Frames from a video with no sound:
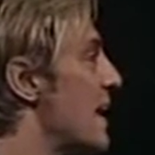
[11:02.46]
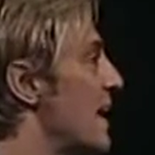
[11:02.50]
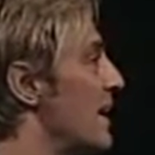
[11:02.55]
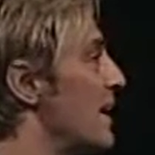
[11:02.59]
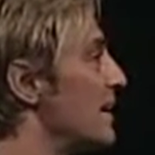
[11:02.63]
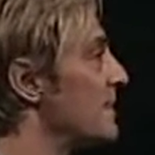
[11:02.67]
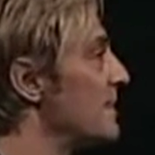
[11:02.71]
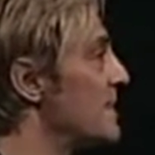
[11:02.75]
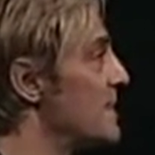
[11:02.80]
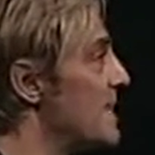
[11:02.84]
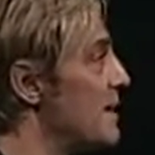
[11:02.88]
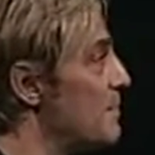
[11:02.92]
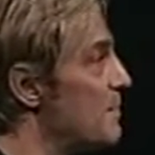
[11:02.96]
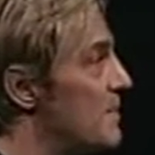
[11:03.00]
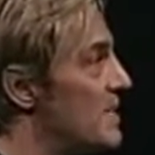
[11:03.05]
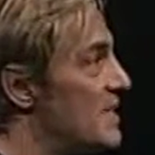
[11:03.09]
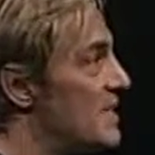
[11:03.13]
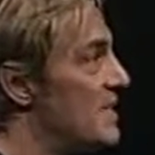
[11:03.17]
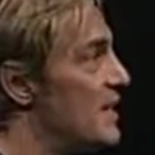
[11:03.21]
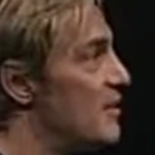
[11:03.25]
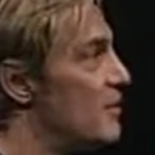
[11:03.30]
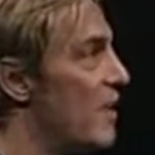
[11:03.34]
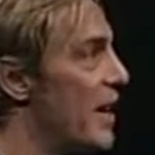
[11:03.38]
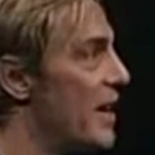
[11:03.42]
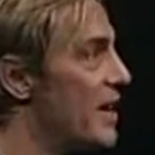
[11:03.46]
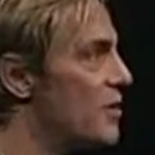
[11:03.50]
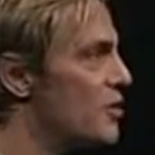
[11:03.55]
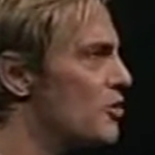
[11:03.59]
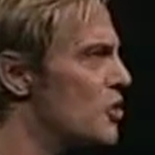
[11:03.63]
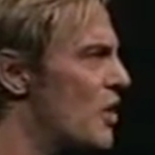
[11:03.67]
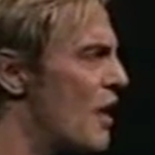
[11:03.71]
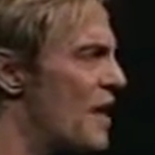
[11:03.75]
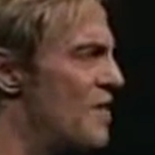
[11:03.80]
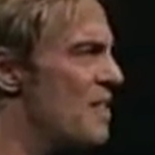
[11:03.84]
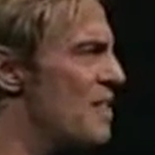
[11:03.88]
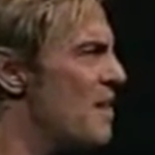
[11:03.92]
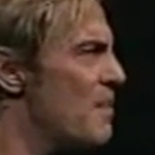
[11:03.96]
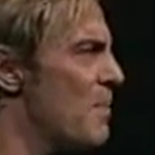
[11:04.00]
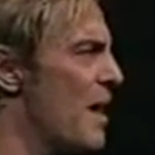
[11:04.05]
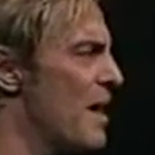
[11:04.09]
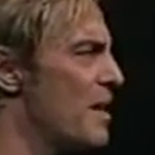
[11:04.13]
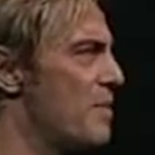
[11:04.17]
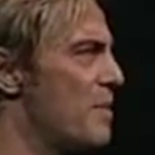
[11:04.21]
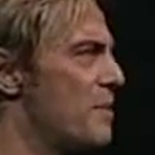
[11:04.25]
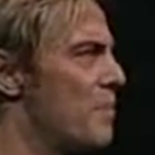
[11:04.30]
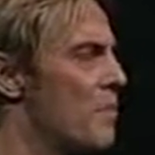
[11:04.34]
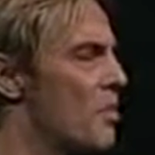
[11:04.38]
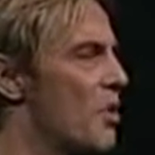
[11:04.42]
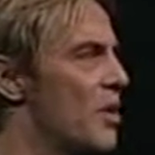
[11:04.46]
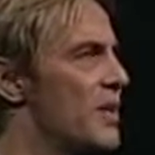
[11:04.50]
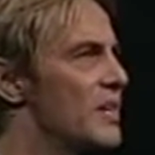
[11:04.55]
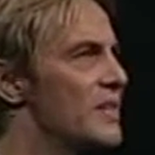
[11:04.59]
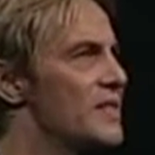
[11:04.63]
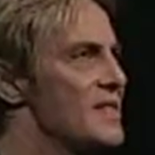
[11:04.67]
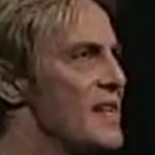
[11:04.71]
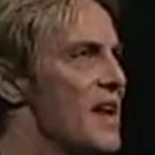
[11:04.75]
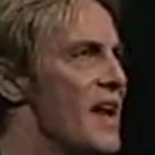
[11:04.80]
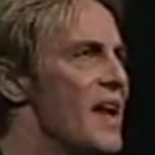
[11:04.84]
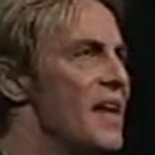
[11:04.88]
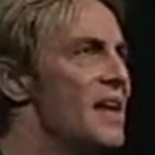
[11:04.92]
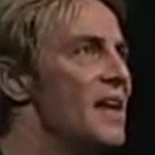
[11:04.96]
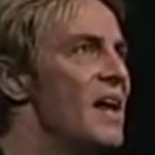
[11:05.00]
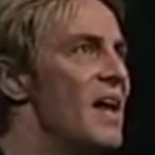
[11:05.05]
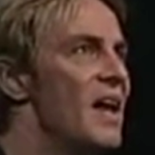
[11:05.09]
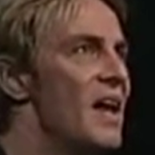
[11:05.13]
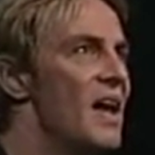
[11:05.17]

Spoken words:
a CBC radio show, I think it might have been Morningside,